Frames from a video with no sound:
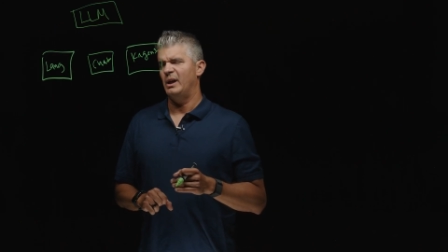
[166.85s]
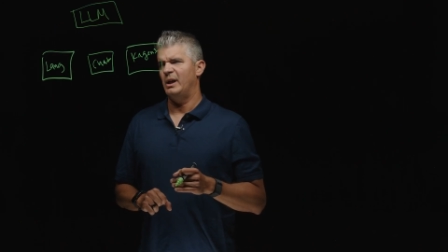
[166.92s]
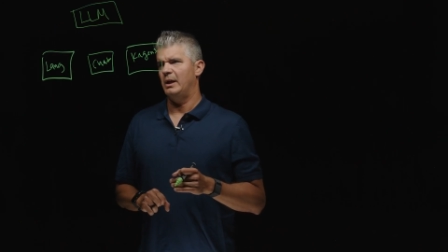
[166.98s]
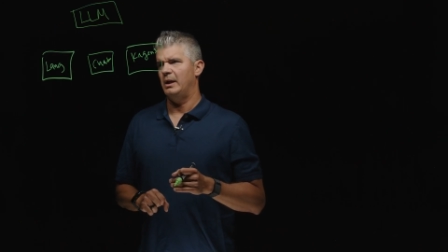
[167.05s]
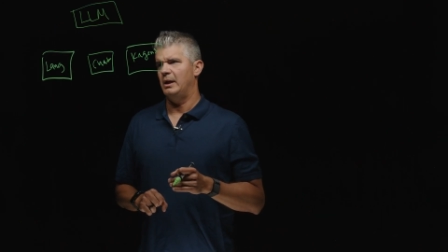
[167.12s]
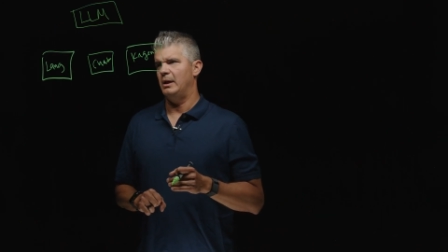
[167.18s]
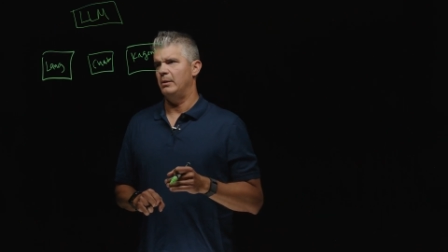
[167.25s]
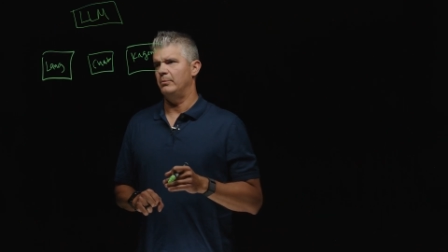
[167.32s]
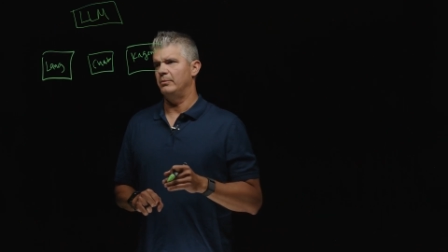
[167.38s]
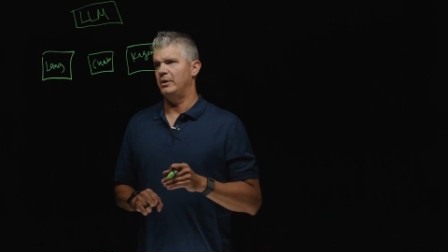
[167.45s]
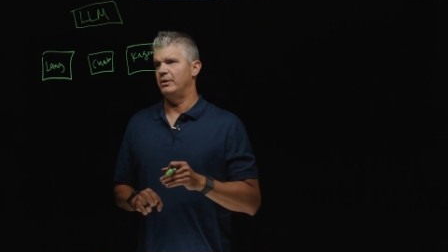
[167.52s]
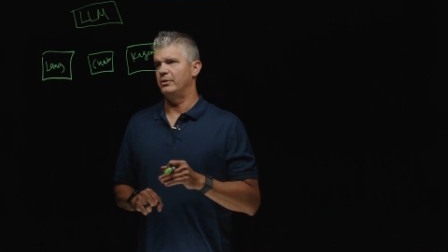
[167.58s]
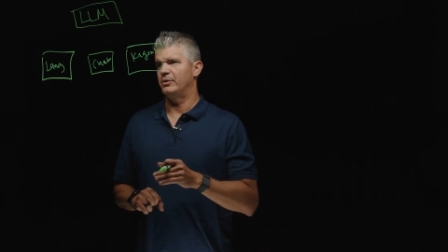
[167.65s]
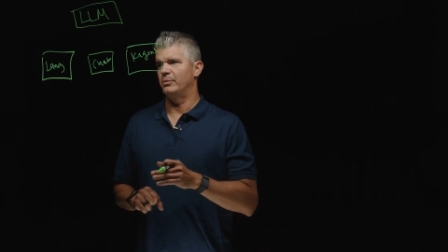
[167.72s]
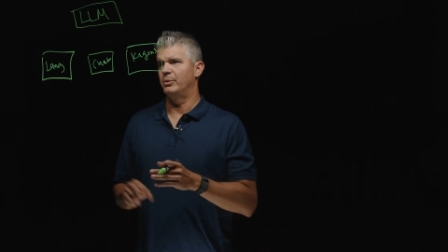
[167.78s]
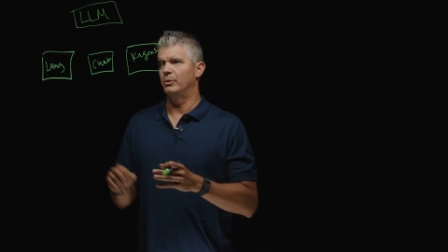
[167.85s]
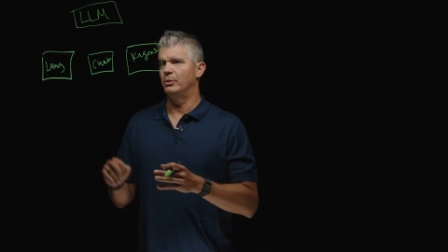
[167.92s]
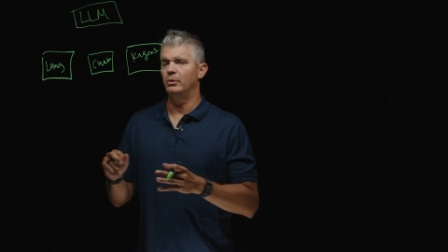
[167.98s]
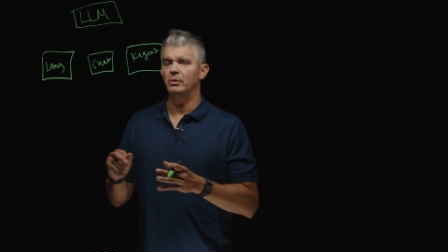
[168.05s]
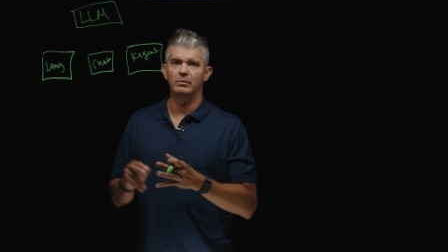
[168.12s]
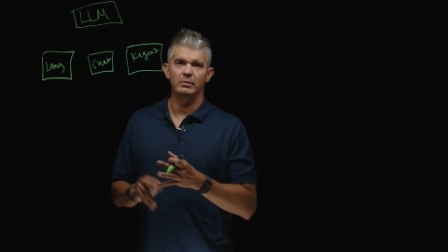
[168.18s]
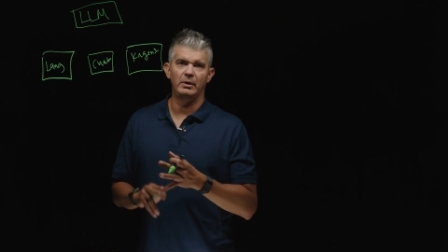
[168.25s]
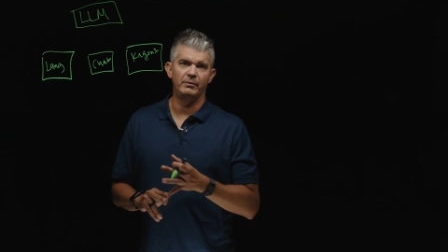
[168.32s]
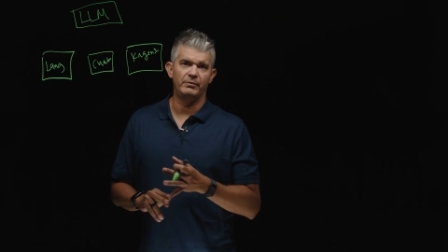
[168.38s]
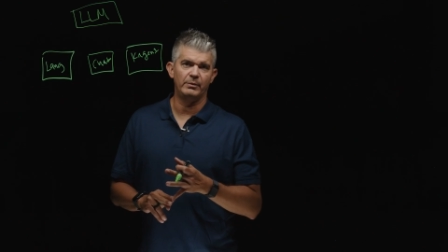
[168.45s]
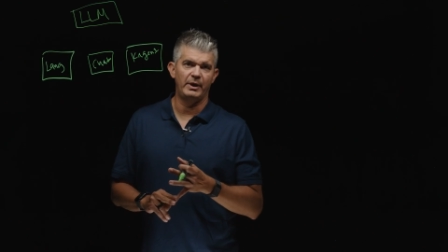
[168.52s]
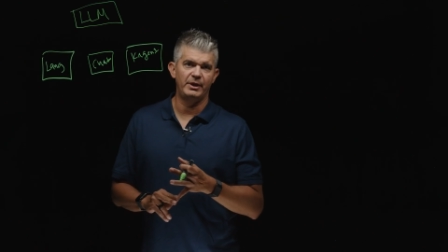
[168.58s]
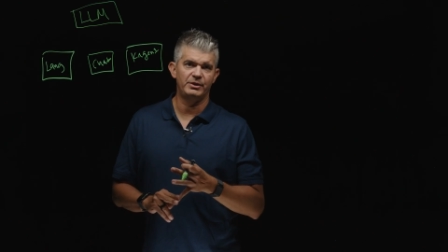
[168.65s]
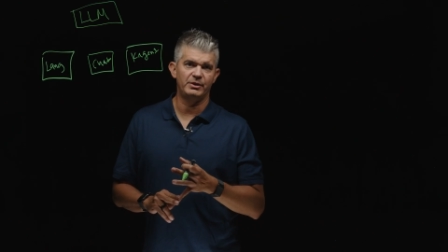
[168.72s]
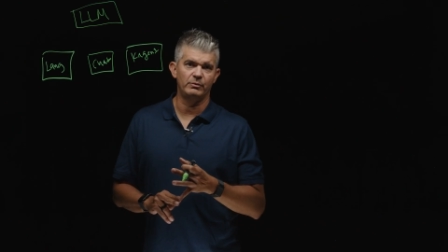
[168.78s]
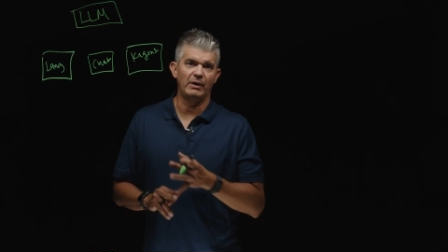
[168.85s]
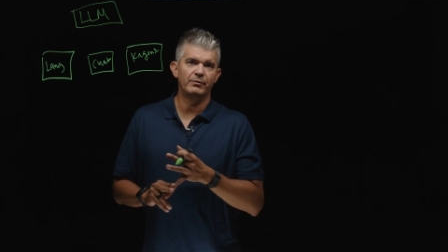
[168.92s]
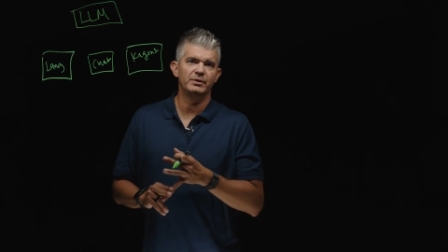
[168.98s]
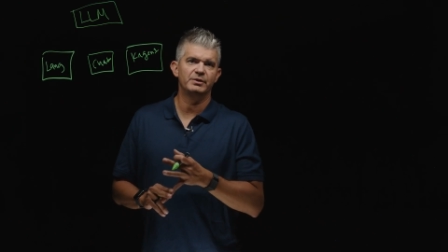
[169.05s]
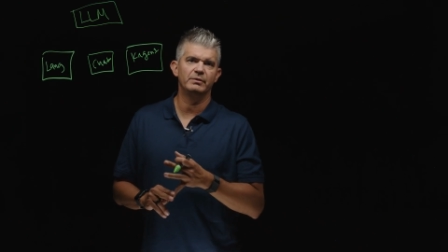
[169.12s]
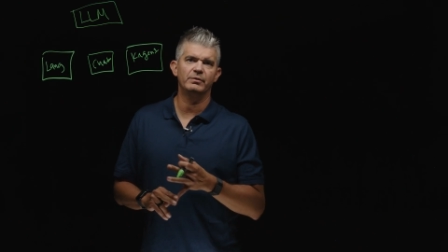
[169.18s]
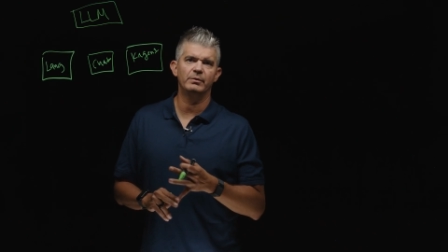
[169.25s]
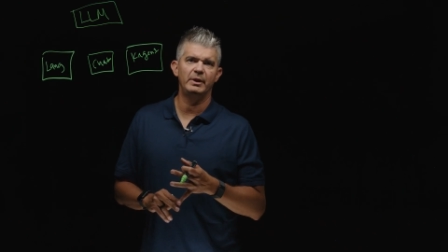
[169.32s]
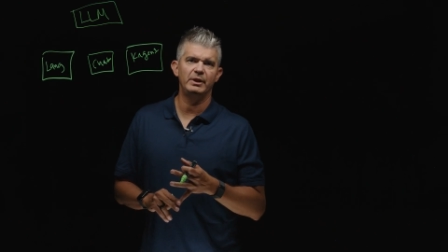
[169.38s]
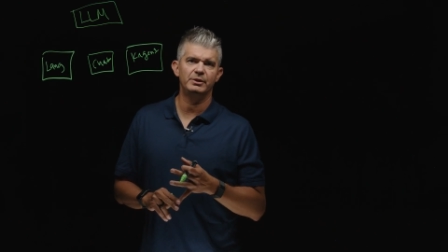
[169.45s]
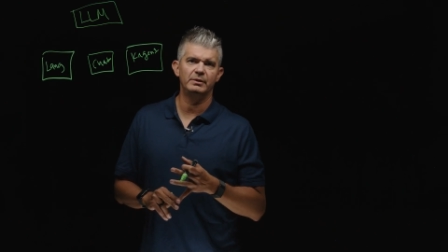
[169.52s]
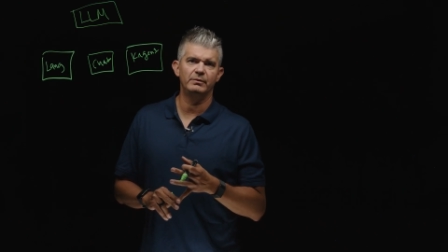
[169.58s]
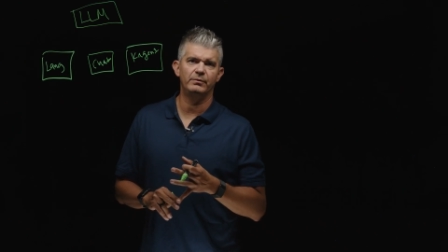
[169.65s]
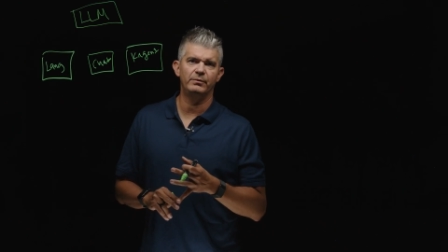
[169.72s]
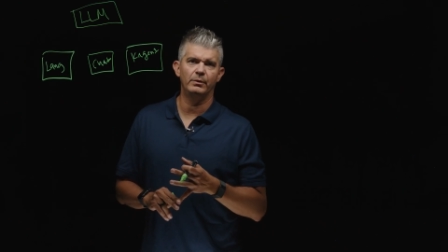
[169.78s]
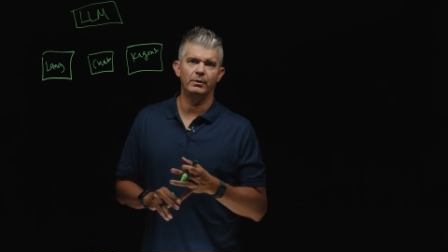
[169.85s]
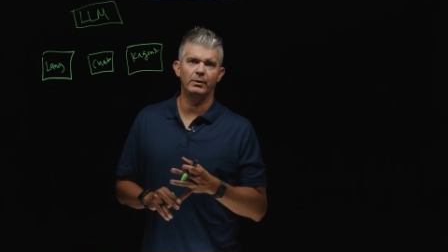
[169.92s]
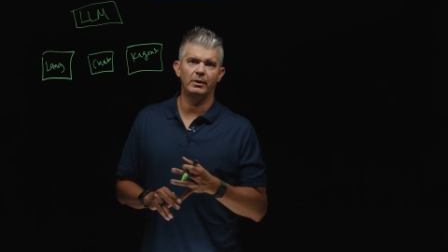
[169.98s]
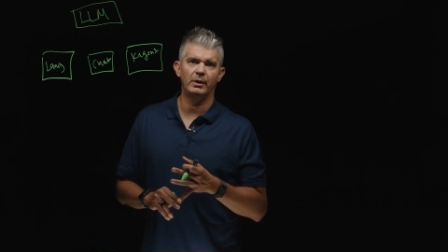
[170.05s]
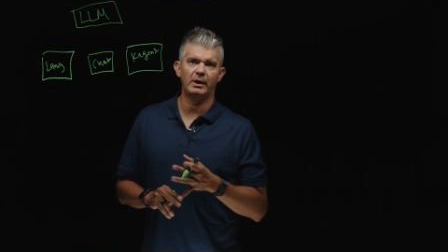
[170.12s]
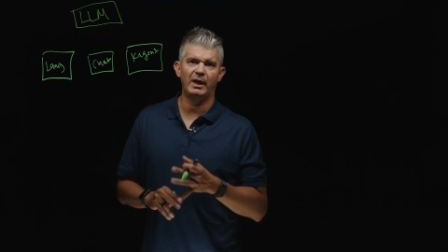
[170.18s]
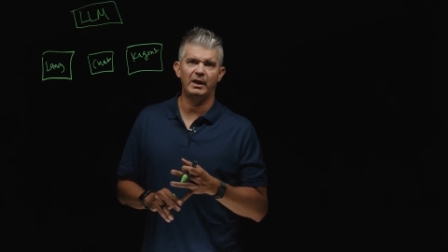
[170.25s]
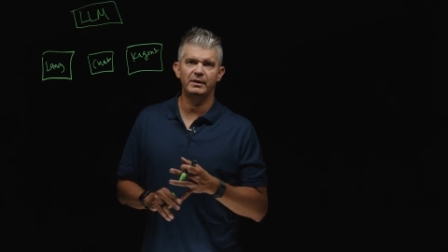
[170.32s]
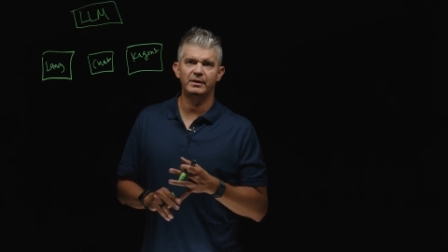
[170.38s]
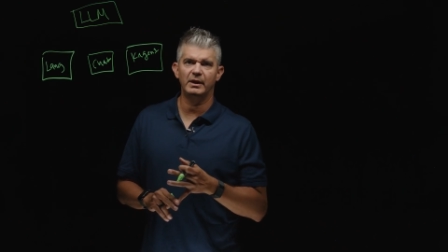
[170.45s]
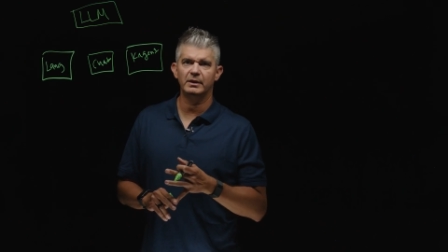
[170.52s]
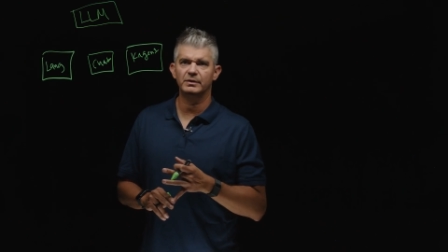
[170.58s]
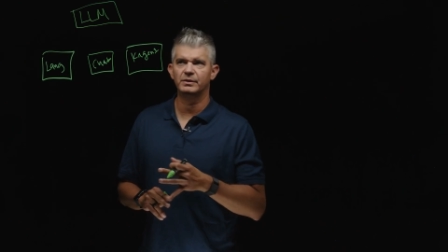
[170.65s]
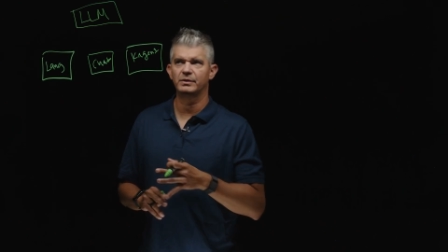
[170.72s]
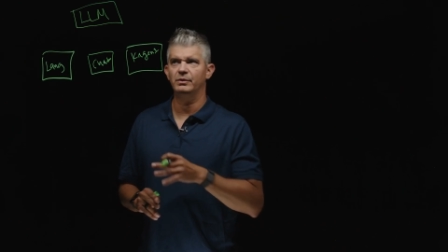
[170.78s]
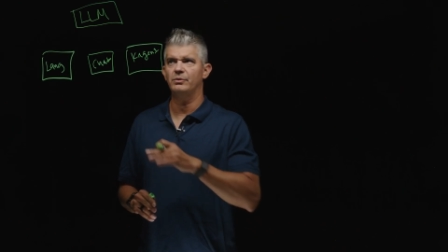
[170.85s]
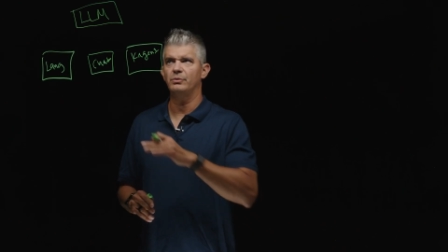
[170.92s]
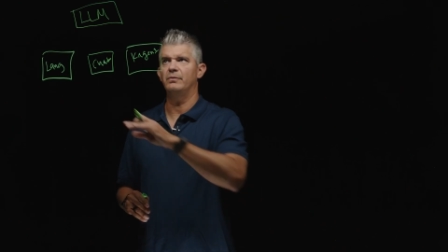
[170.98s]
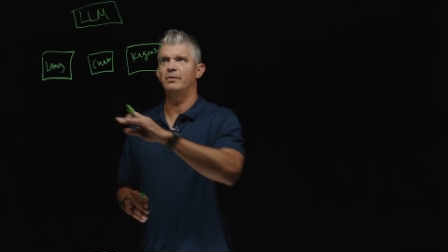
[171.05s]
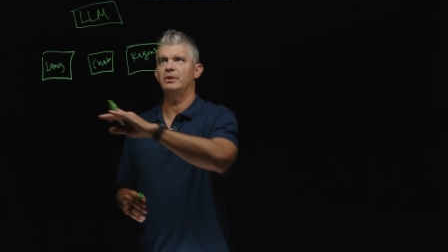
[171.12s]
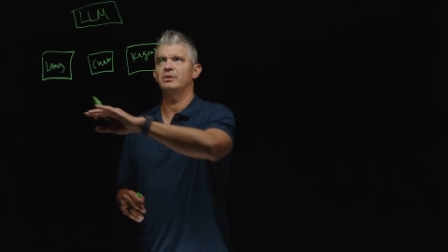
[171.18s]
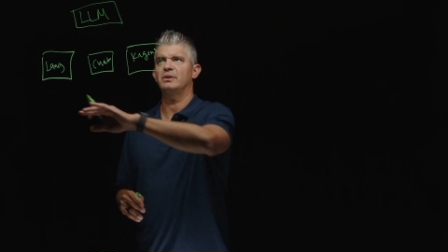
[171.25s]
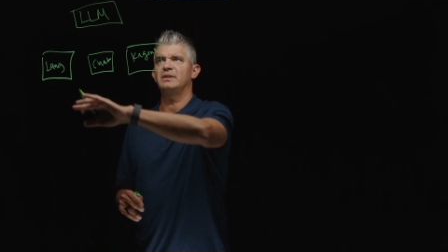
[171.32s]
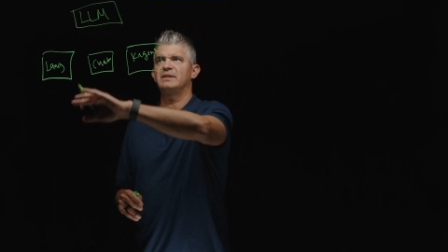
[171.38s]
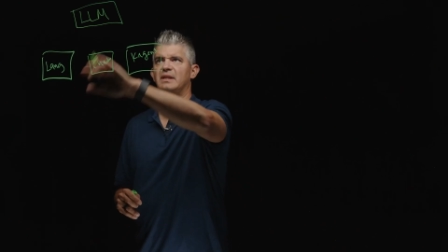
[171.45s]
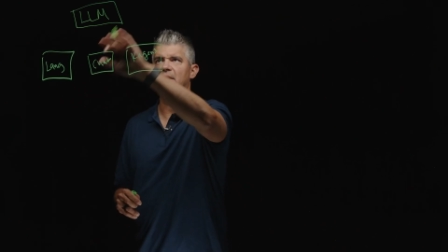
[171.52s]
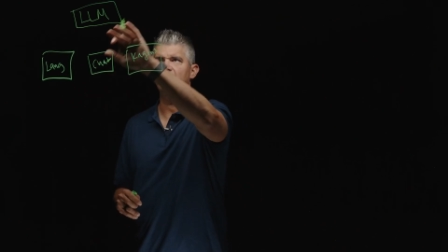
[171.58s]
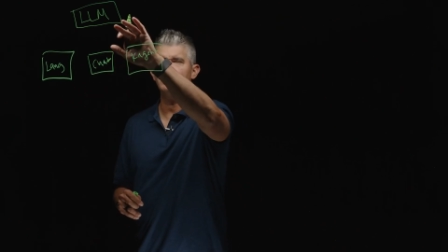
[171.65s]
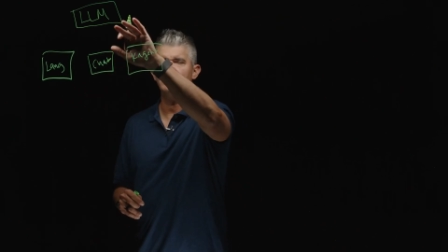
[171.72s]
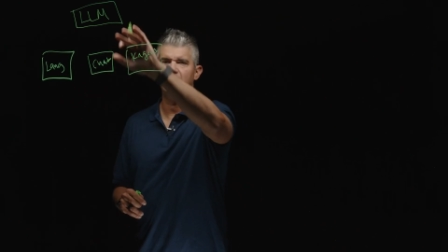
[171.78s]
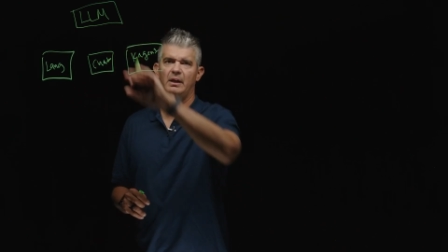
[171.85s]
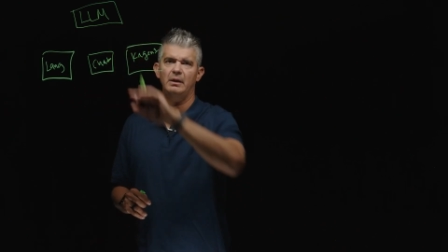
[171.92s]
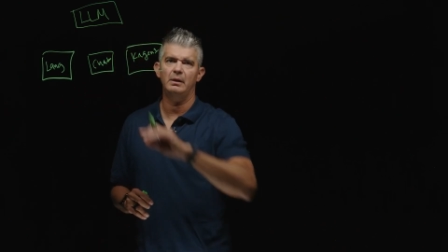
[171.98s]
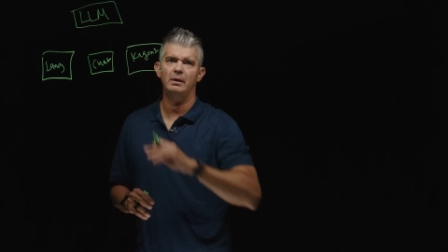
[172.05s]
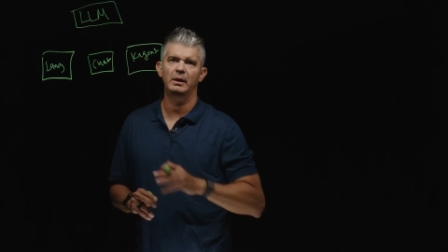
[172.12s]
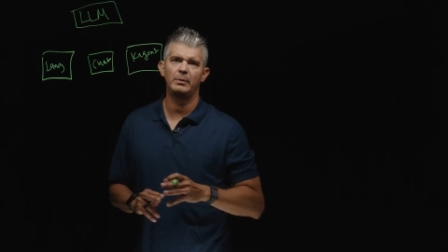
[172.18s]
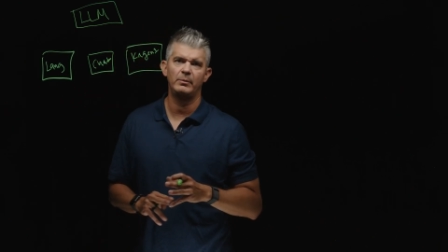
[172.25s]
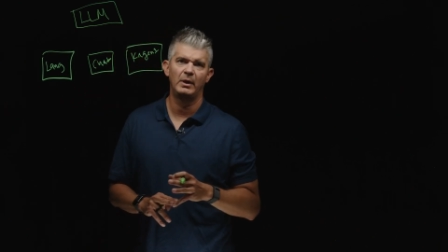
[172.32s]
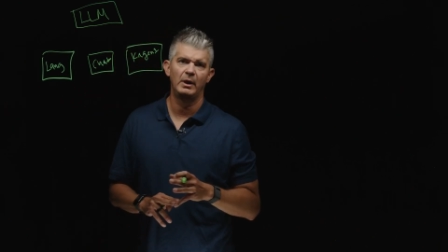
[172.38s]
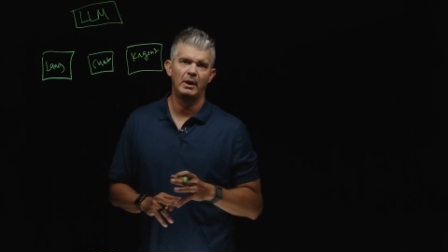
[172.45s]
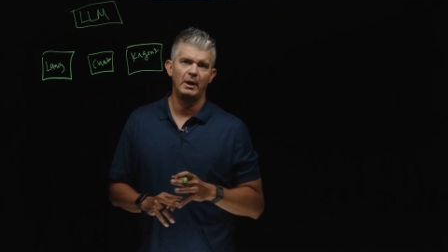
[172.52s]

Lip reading: either to pull information, reference information for context to eventually send to the LLM,